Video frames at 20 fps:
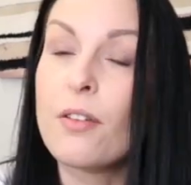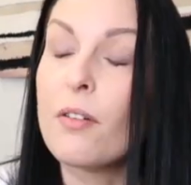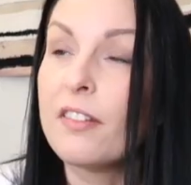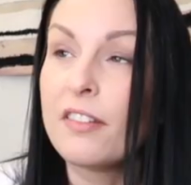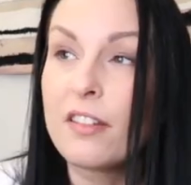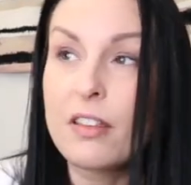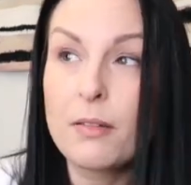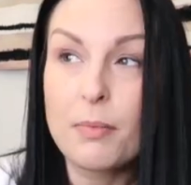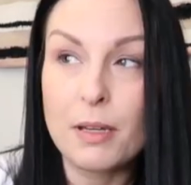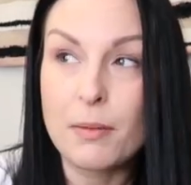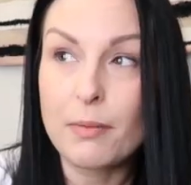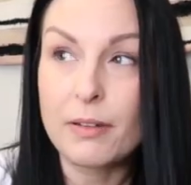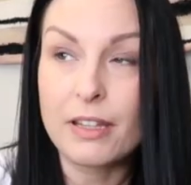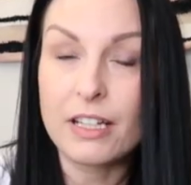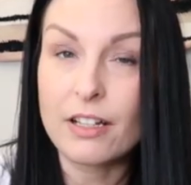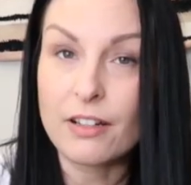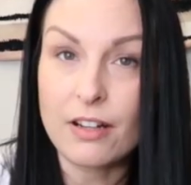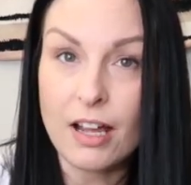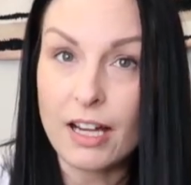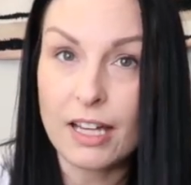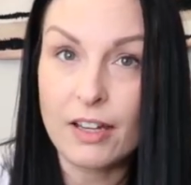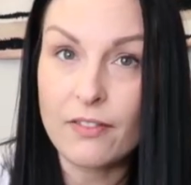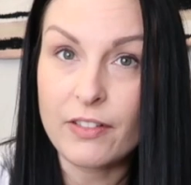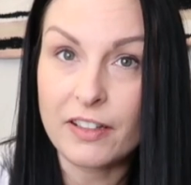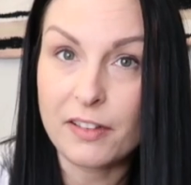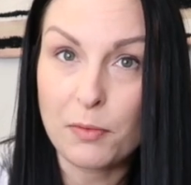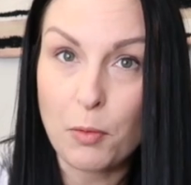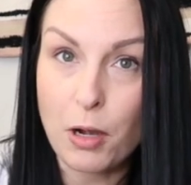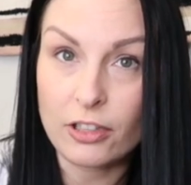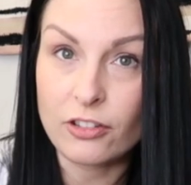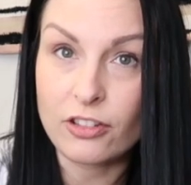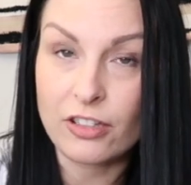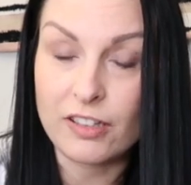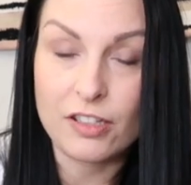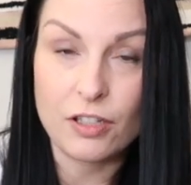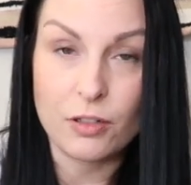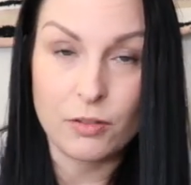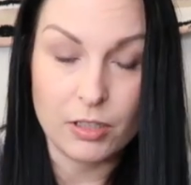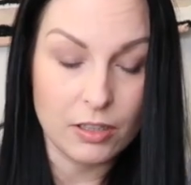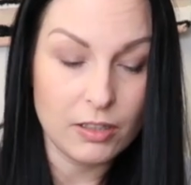Those are the people that you're not giving swatches
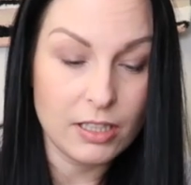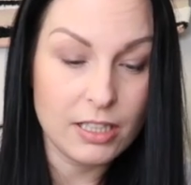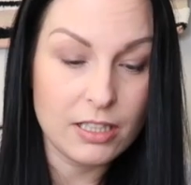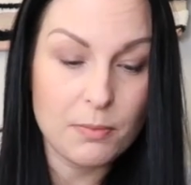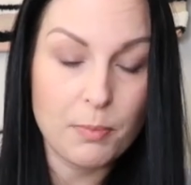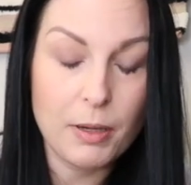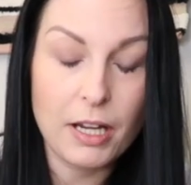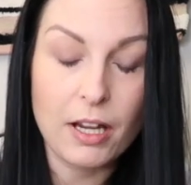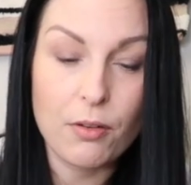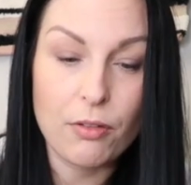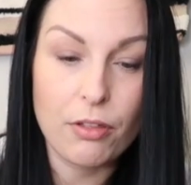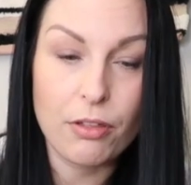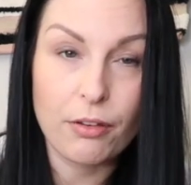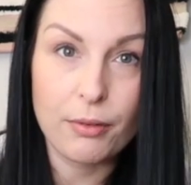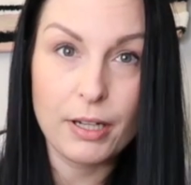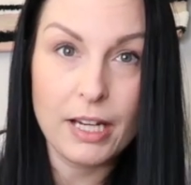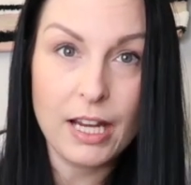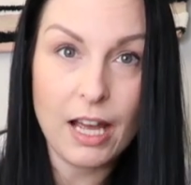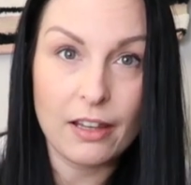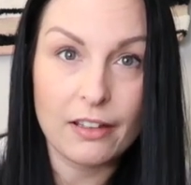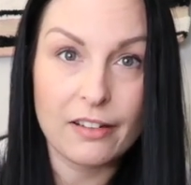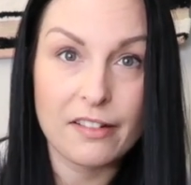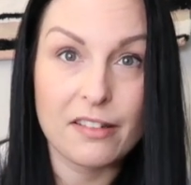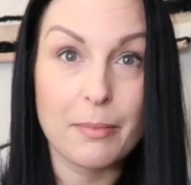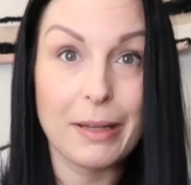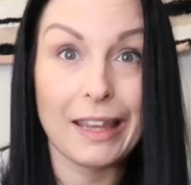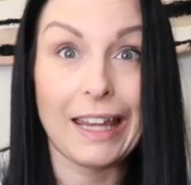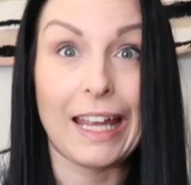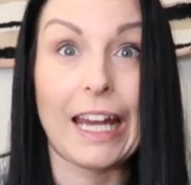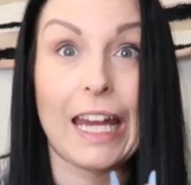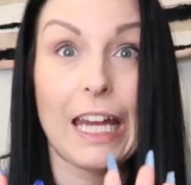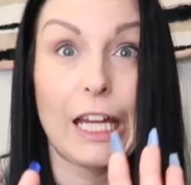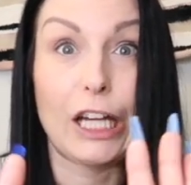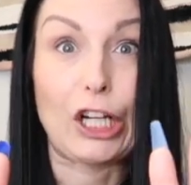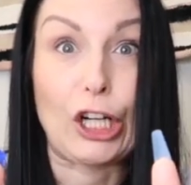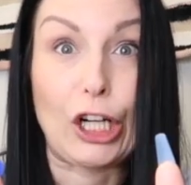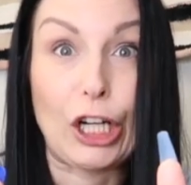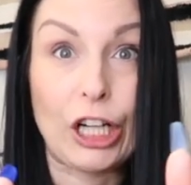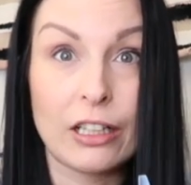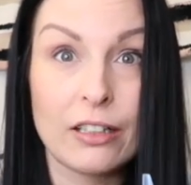to. You need to pick out three colors and be like,
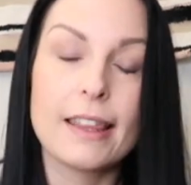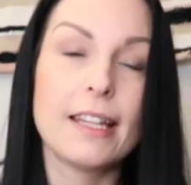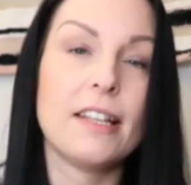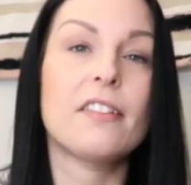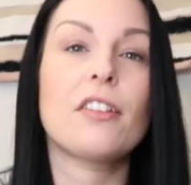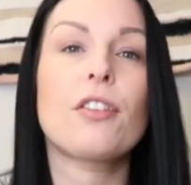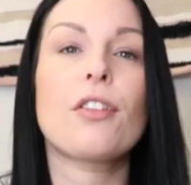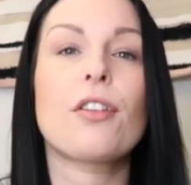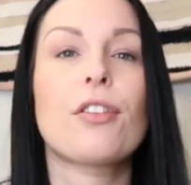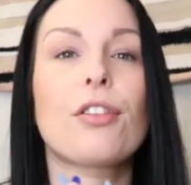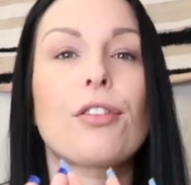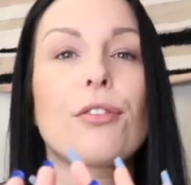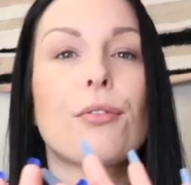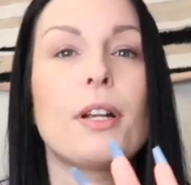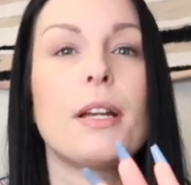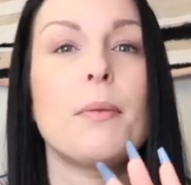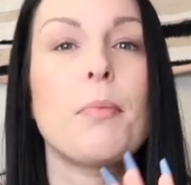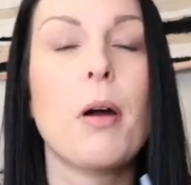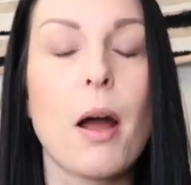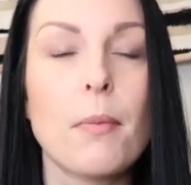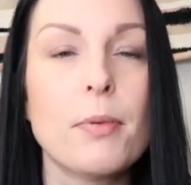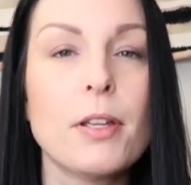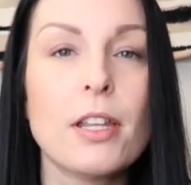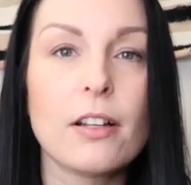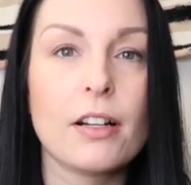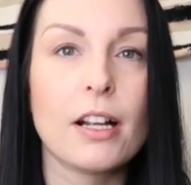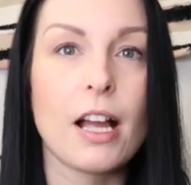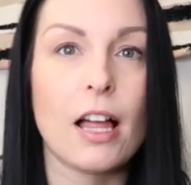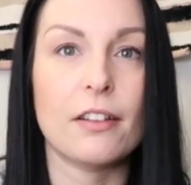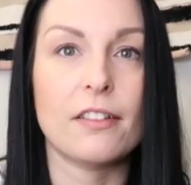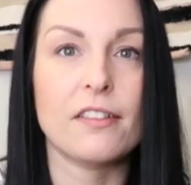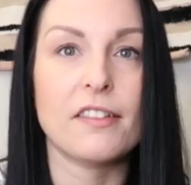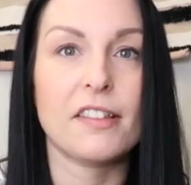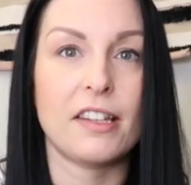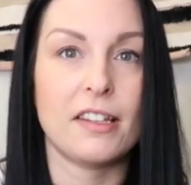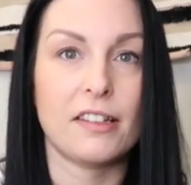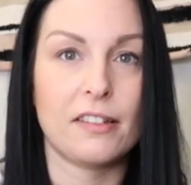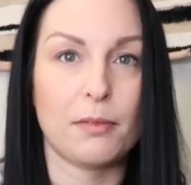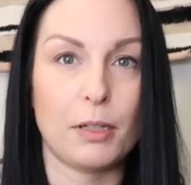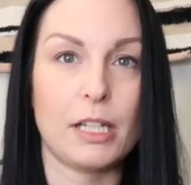here, these are the three popular colors
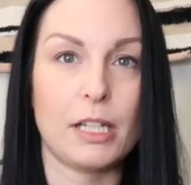this